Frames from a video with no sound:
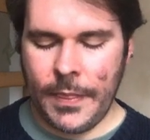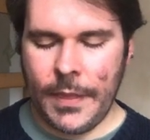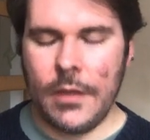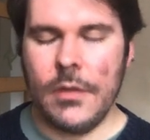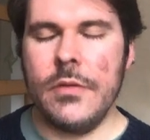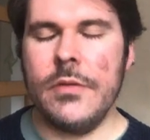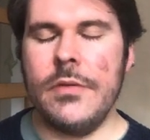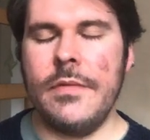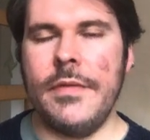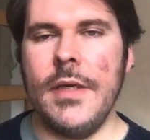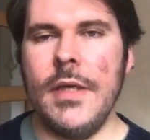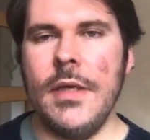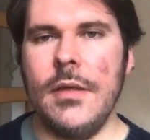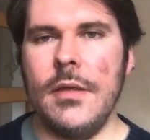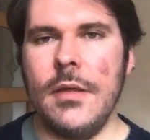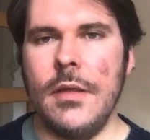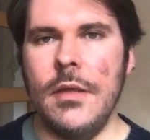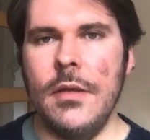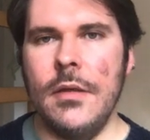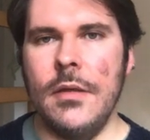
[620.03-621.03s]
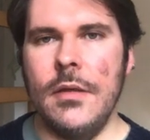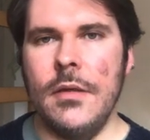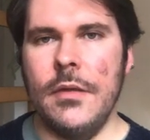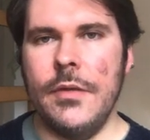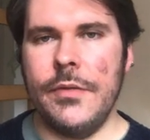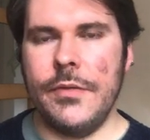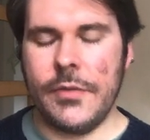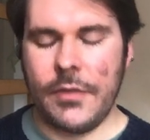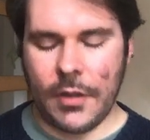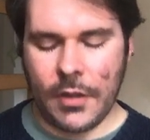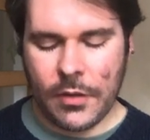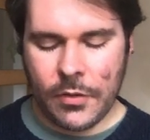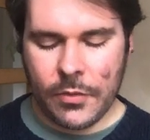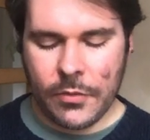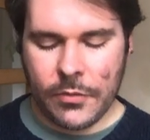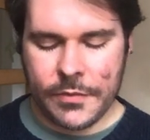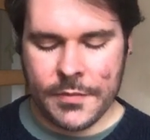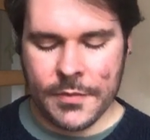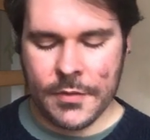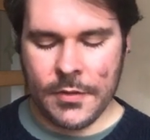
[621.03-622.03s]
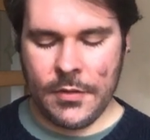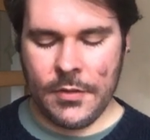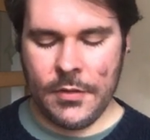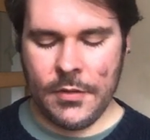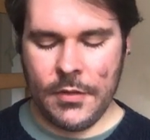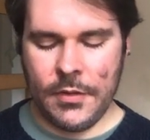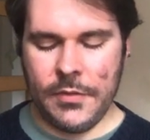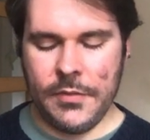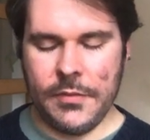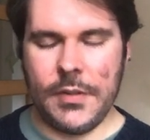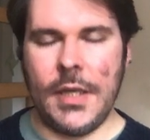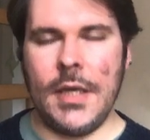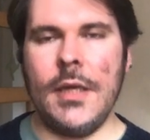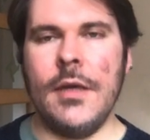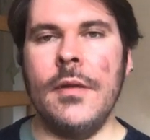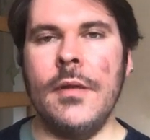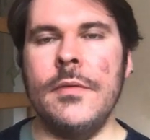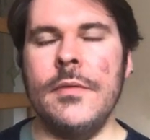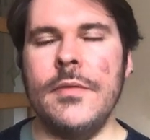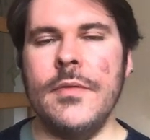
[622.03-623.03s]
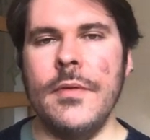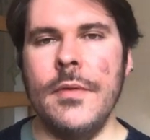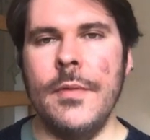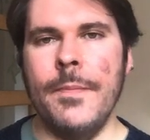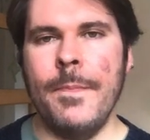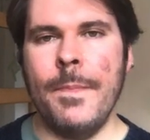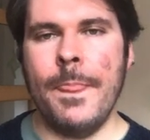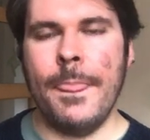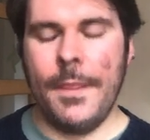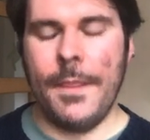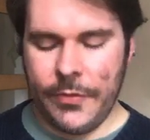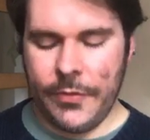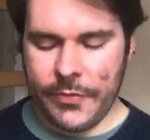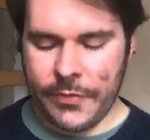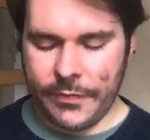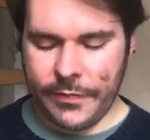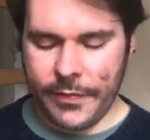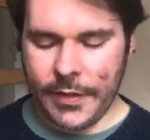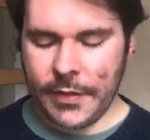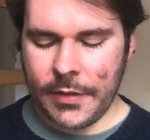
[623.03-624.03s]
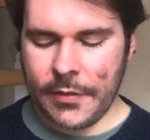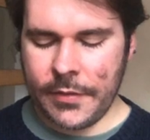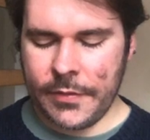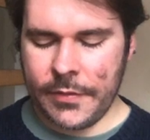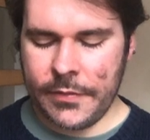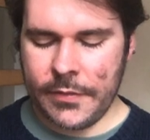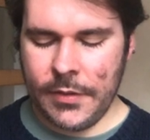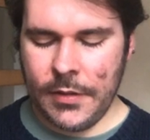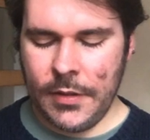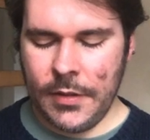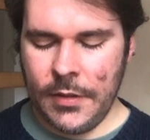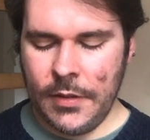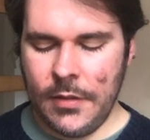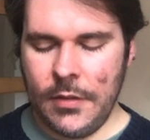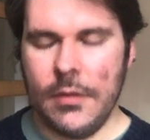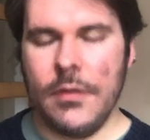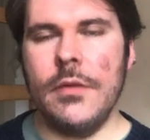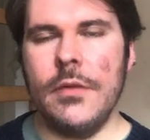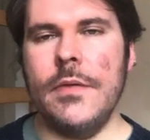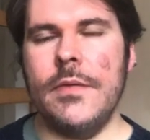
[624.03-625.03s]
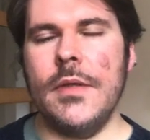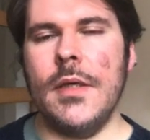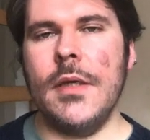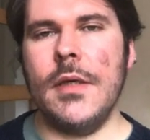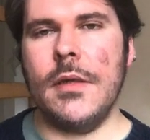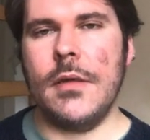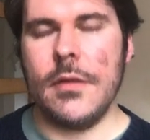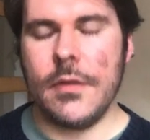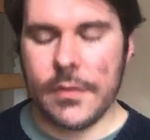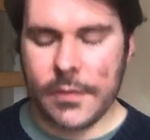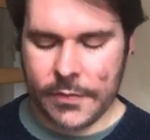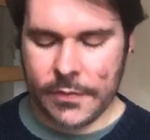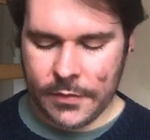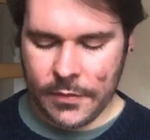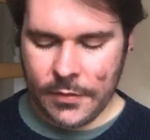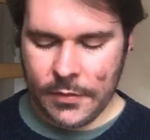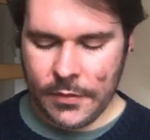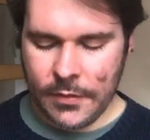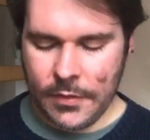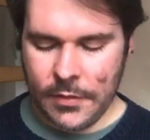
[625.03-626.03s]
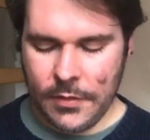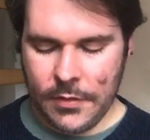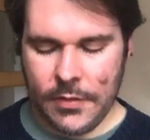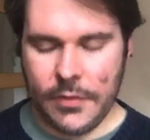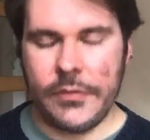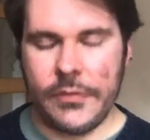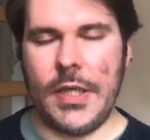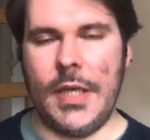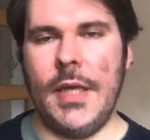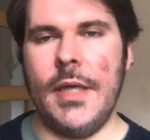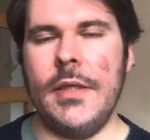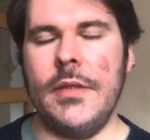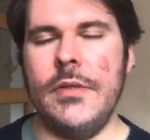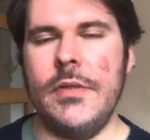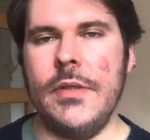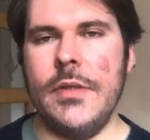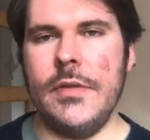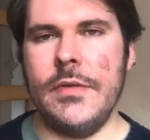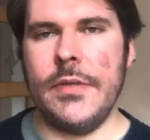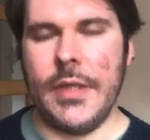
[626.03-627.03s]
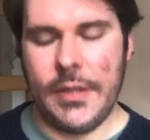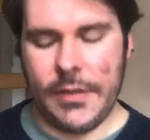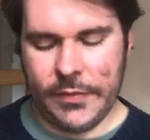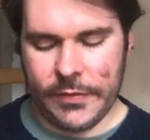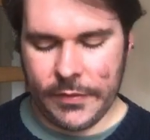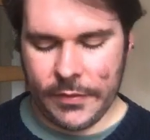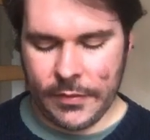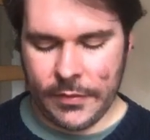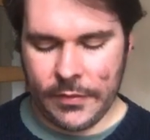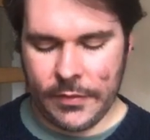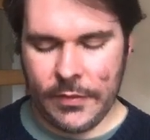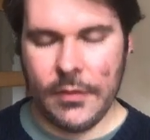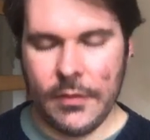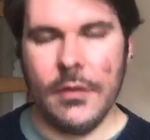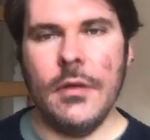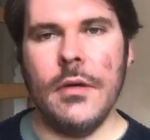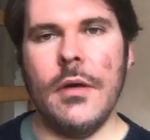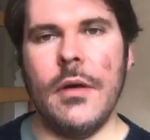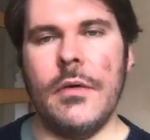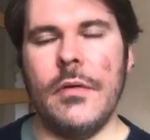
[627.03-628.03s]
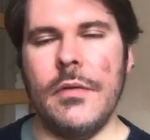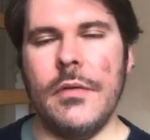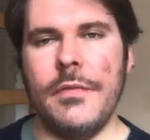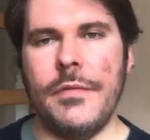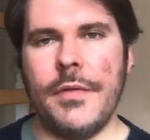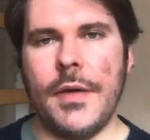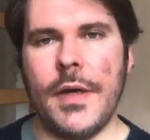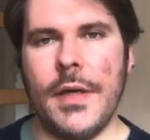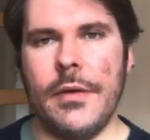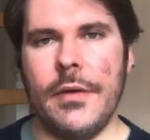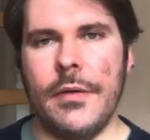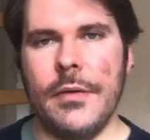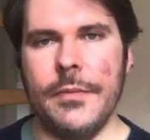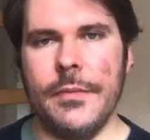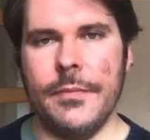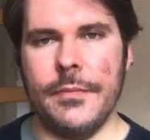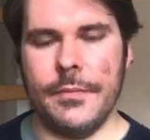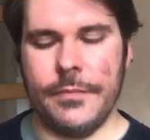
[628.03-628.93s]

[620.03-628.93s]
his feet, his toes, his hands, his fingers, his ankles, his head, she says, are on fire.